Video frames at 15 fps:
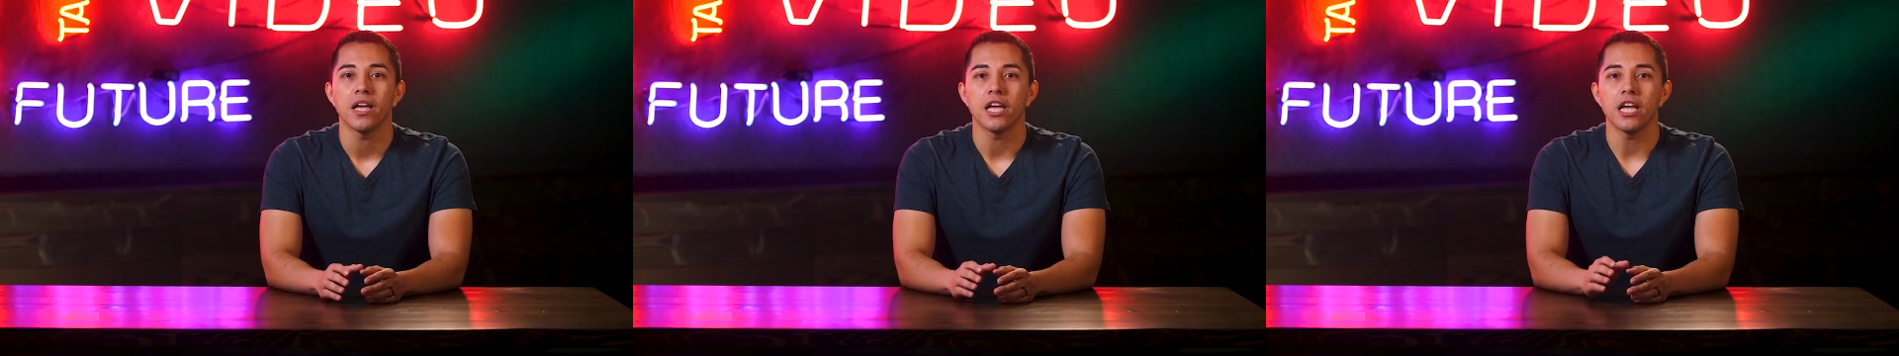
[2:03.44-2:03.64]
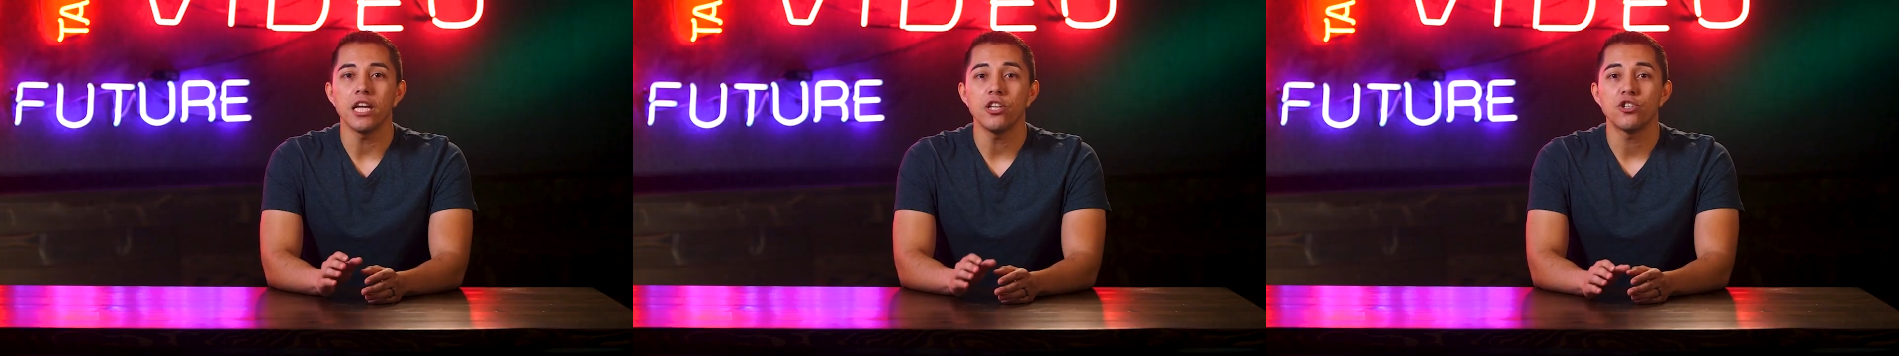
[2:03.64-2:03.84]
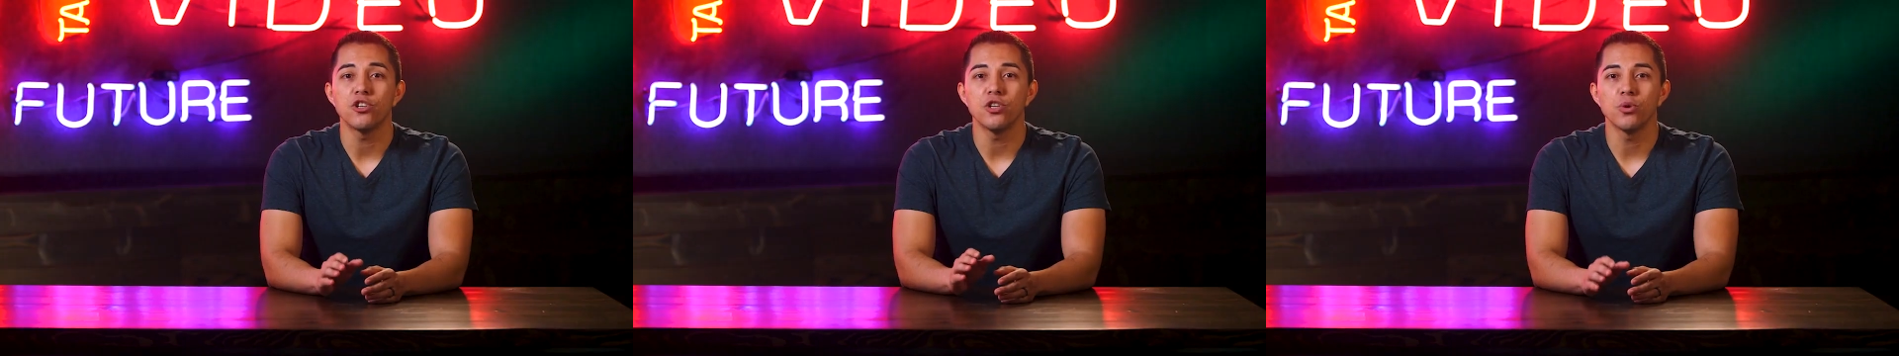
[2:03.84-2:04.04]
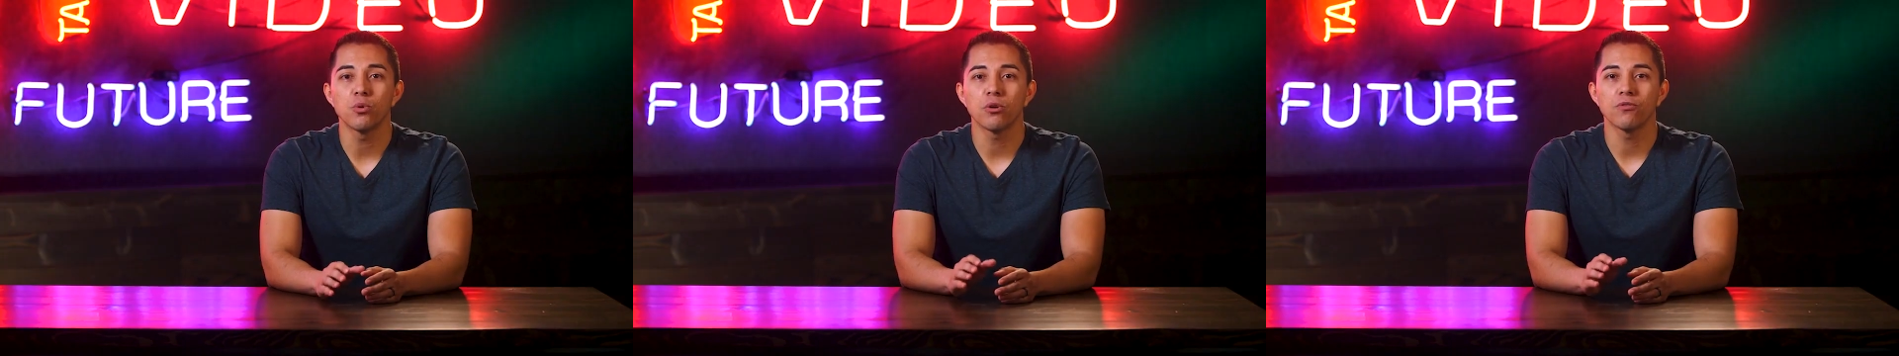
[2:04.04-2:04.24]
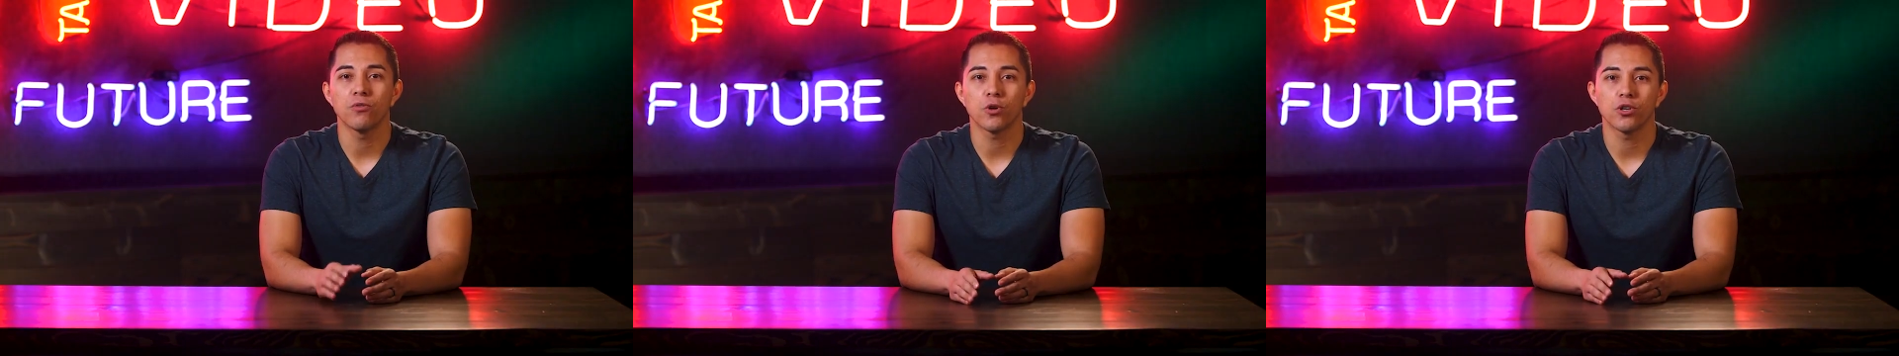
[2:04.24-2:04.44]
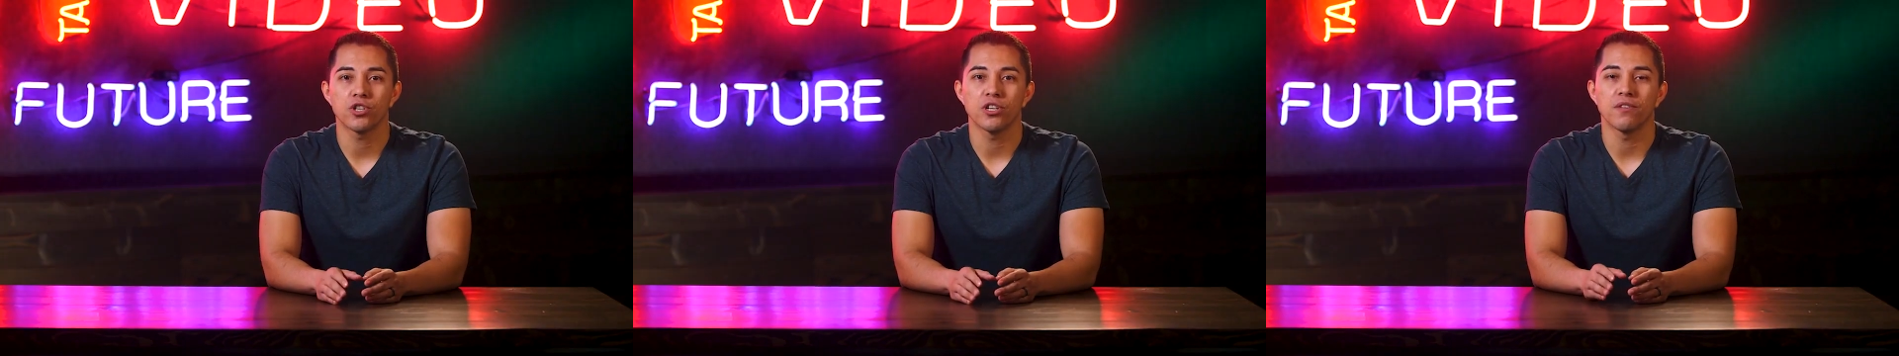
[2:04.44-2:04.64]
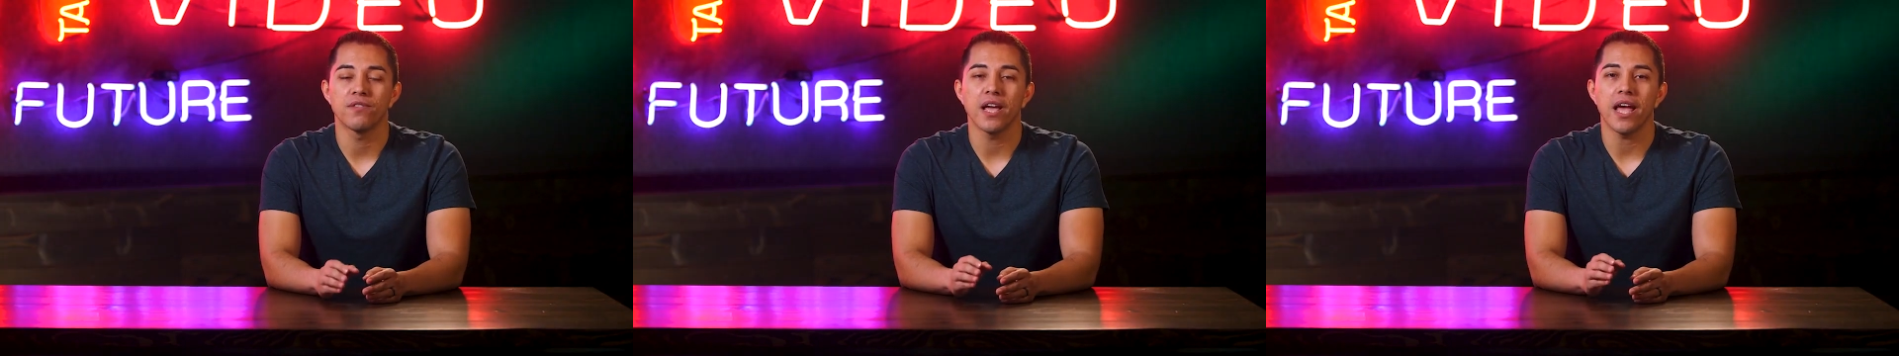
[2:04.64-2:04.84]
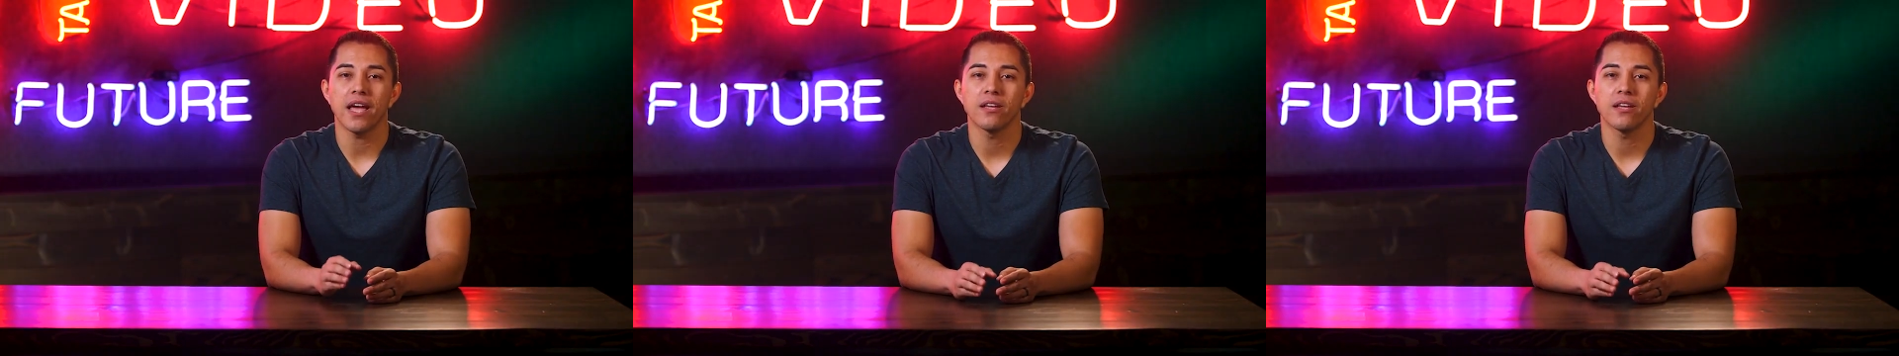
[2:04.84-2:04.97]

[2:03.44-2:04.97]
Each newer version of the